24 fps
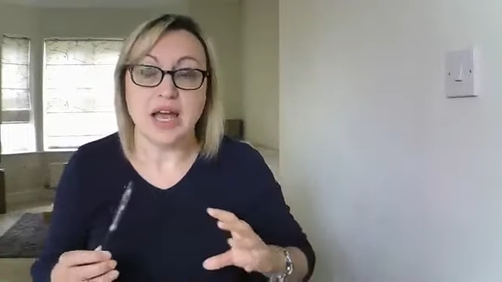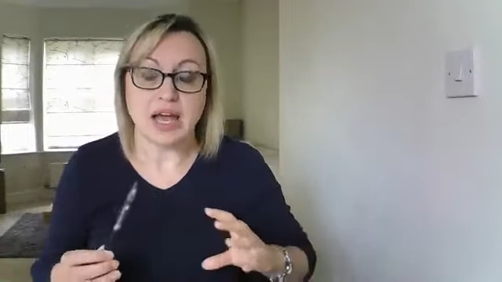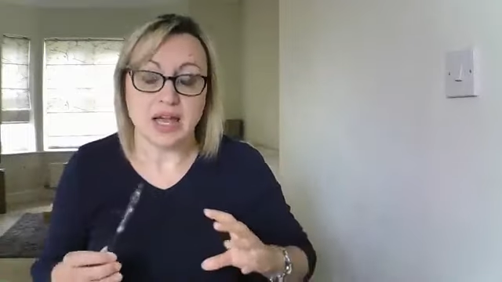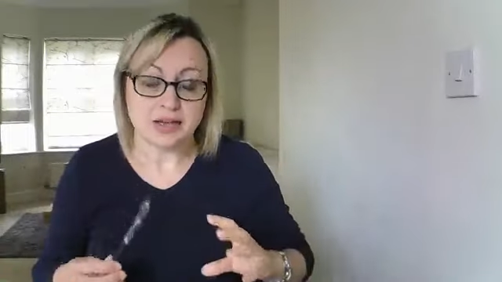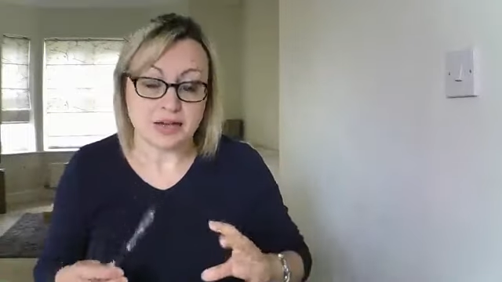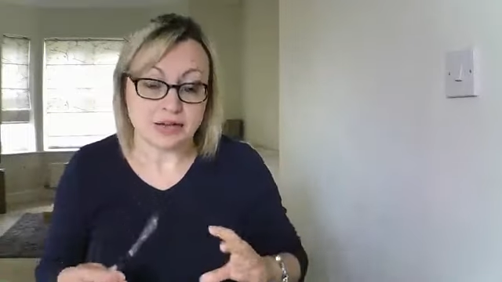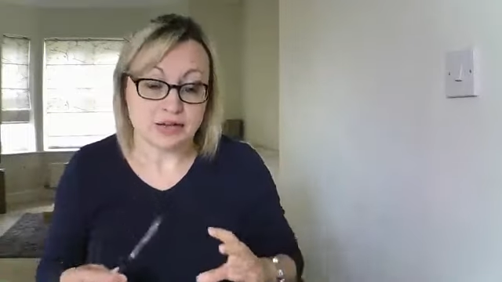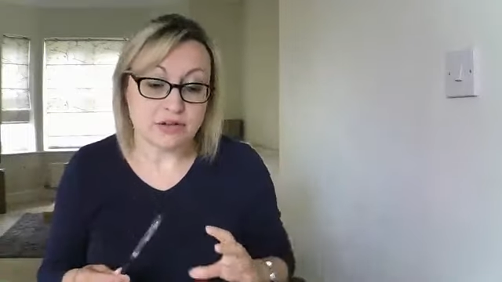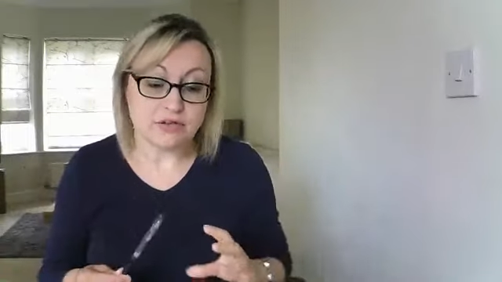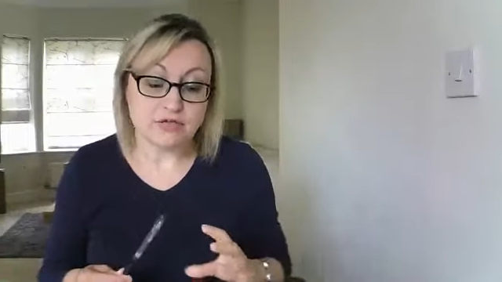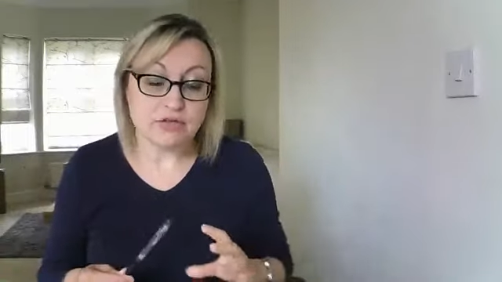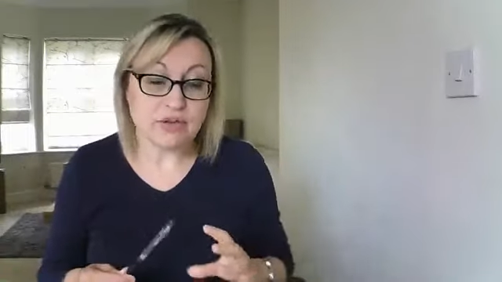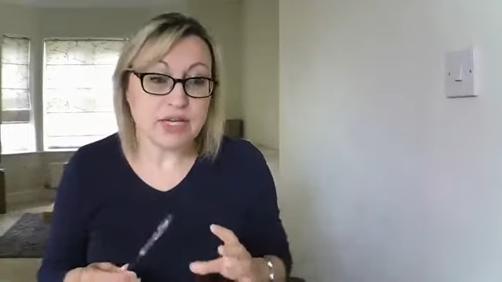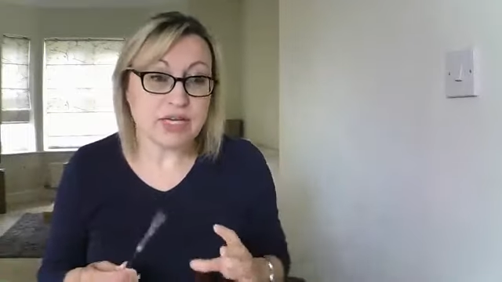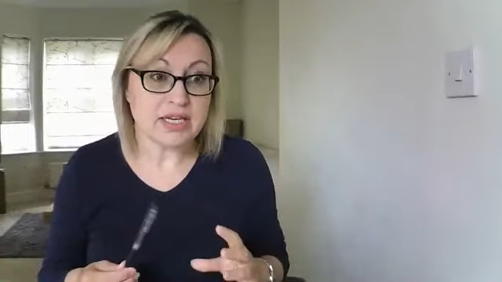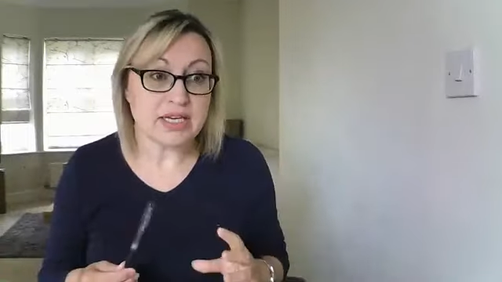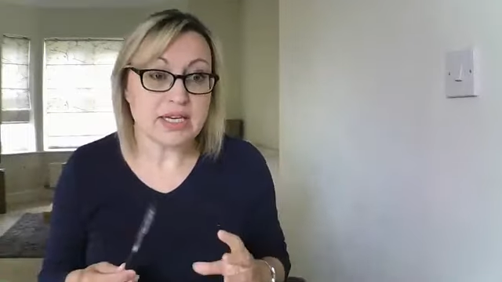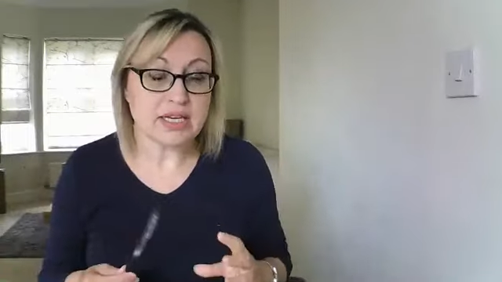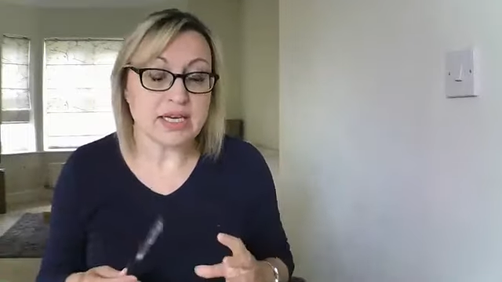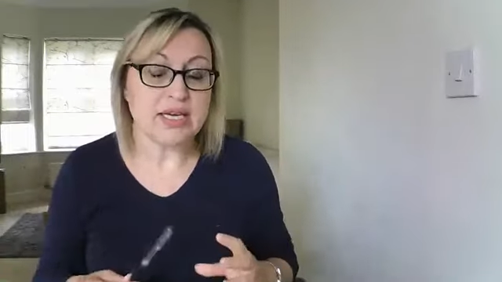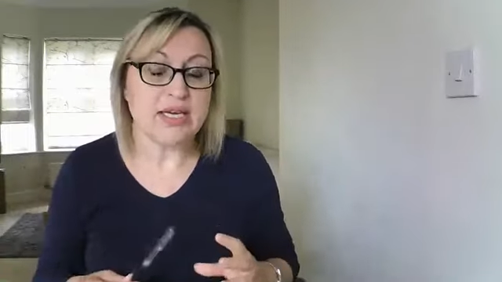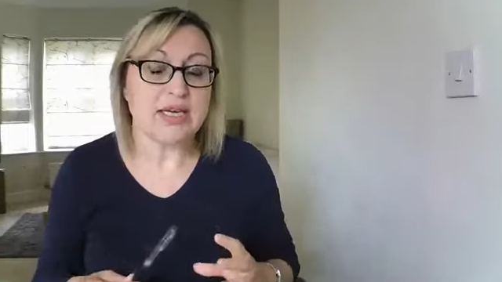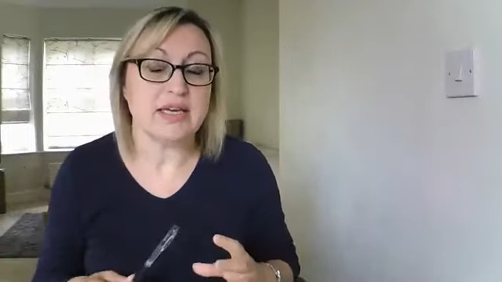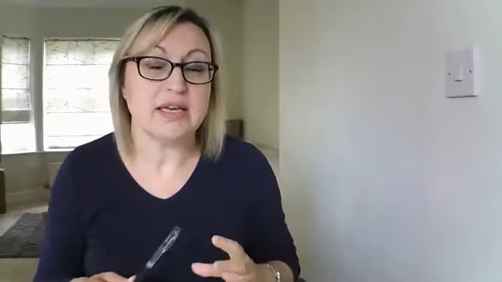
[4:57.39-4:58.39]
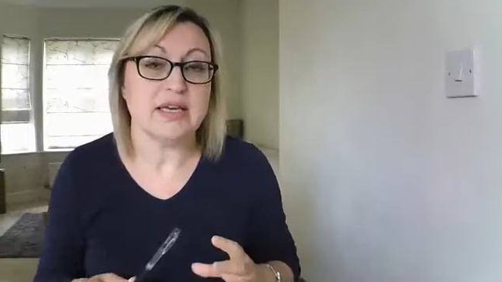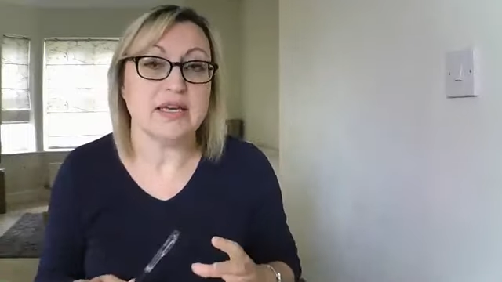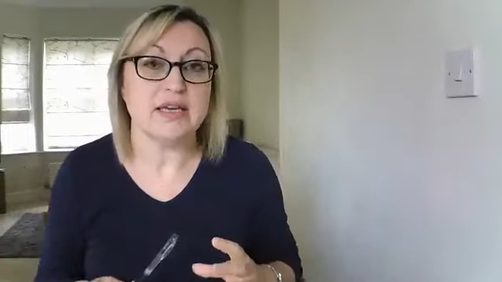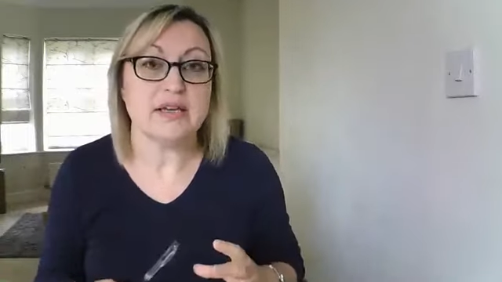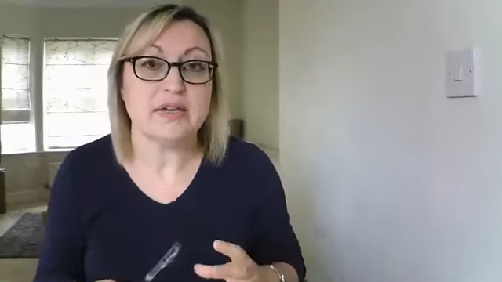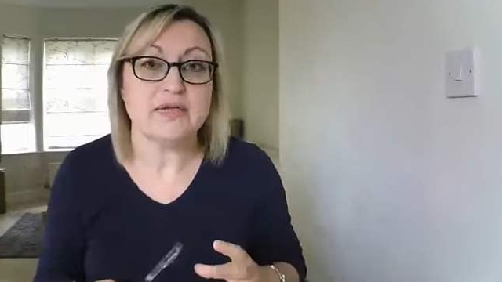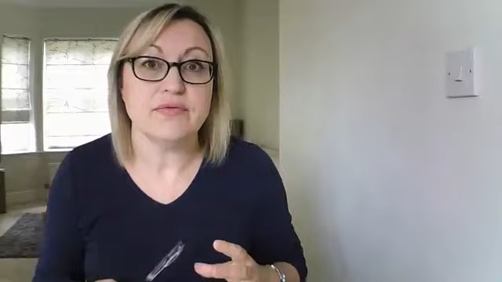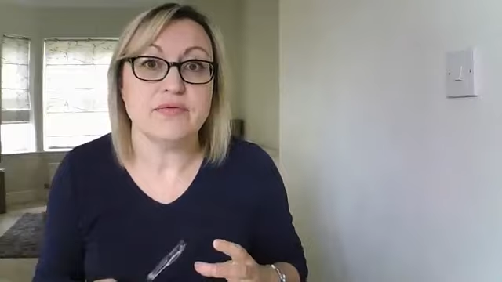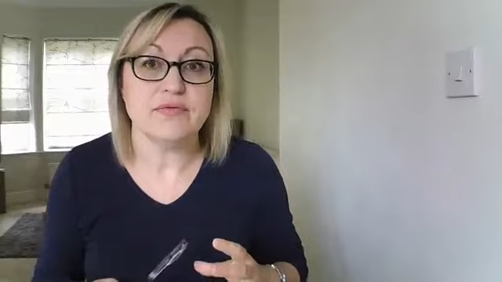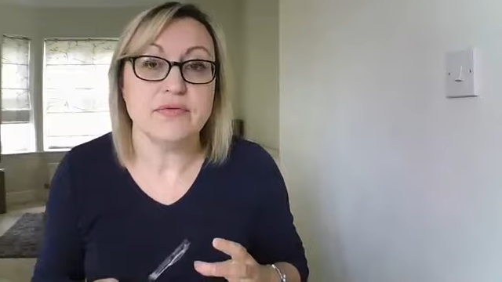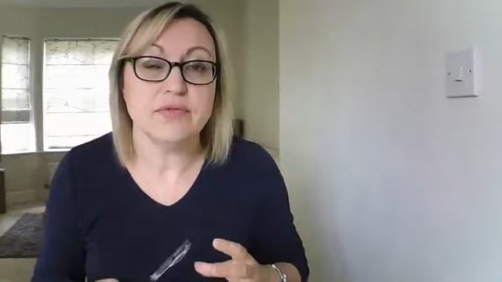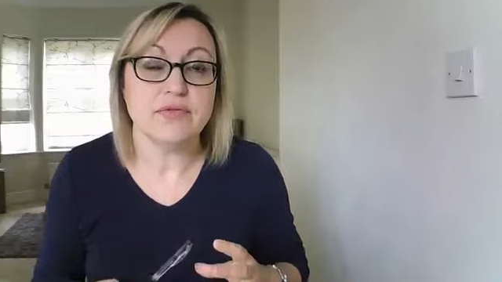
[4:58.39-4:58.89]
And really,
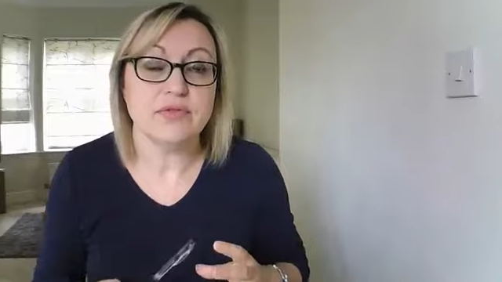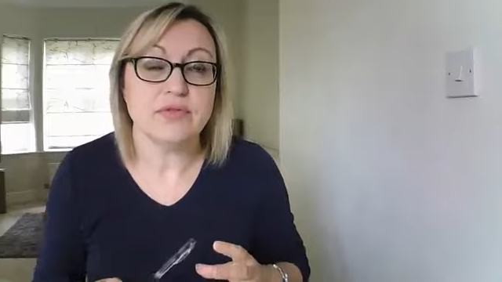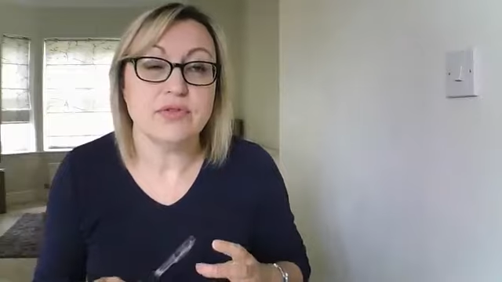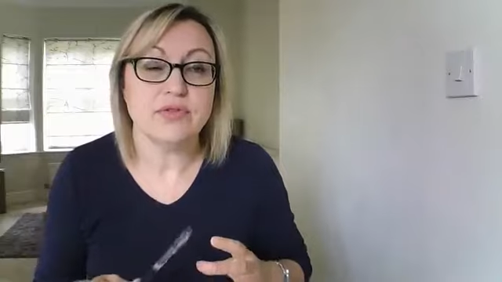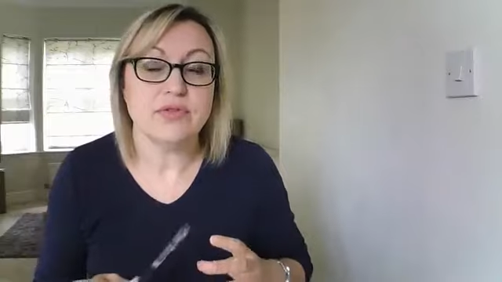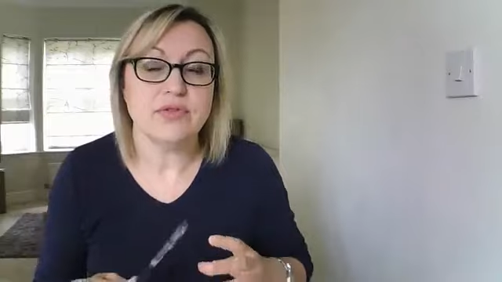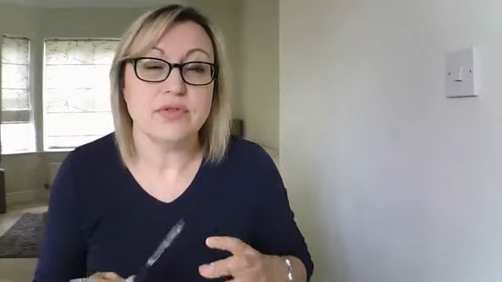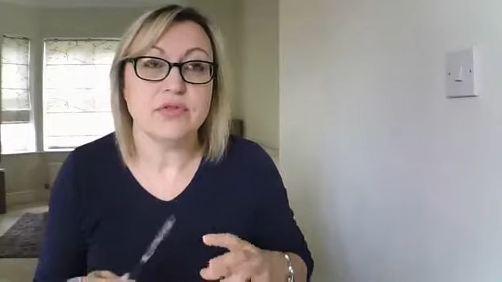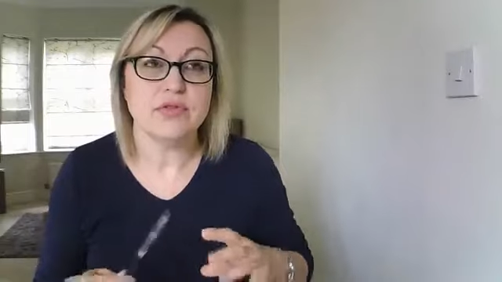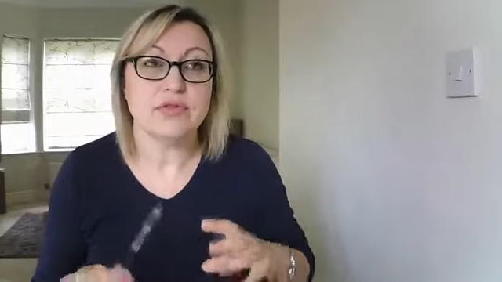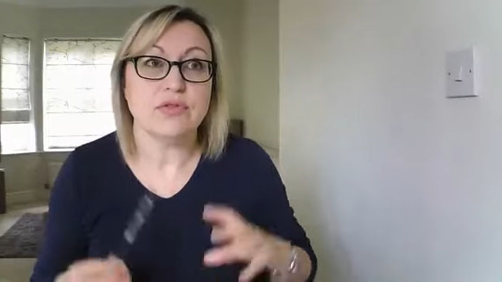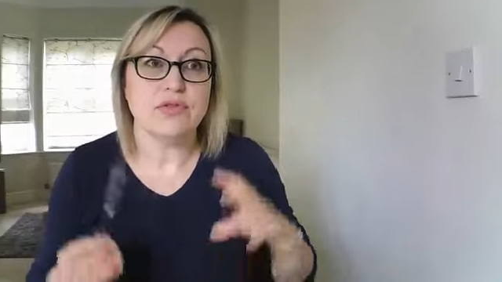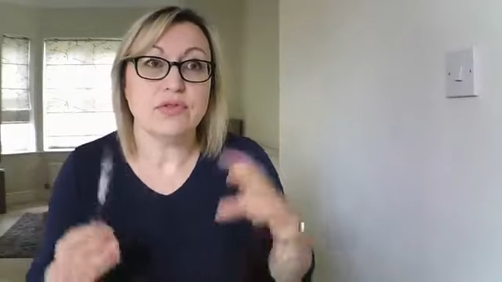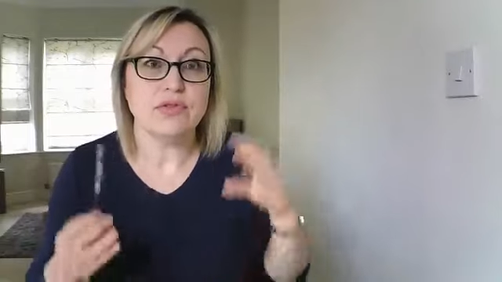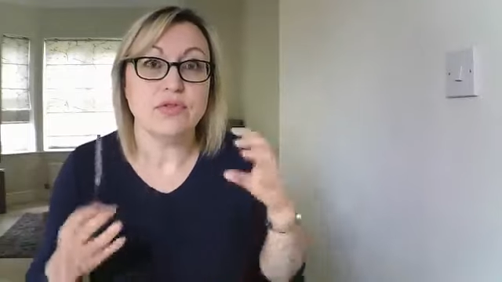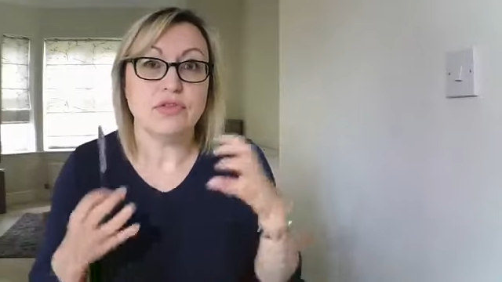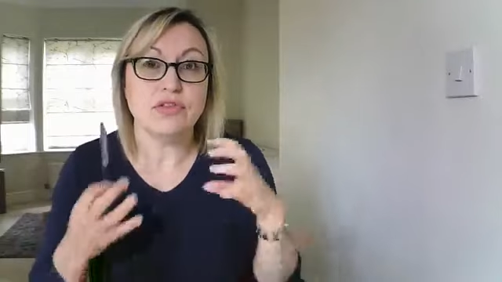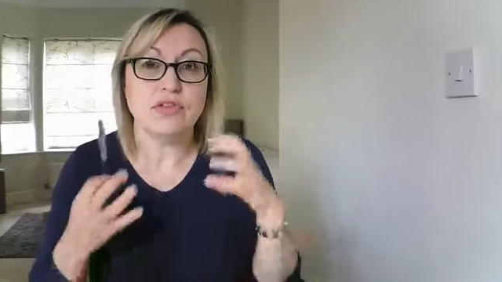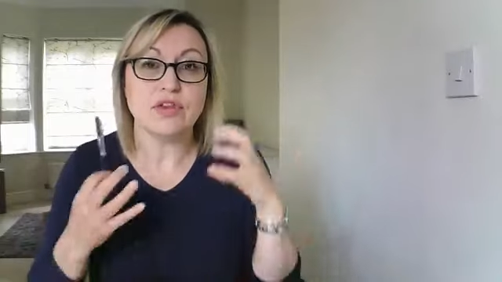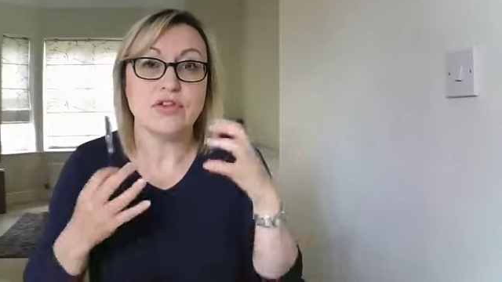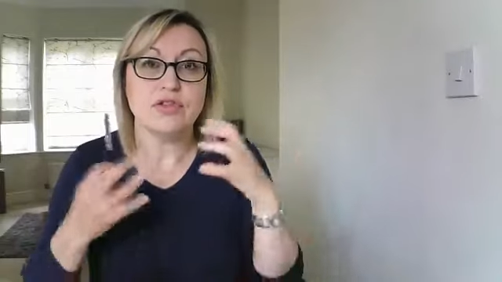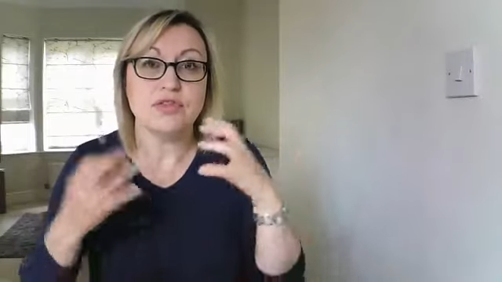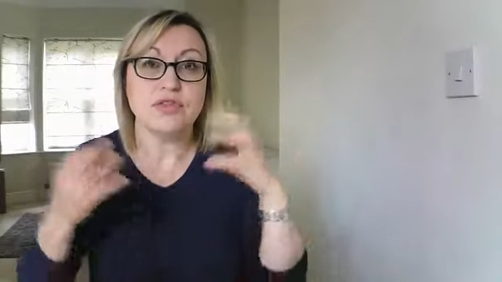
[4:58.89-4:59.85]
to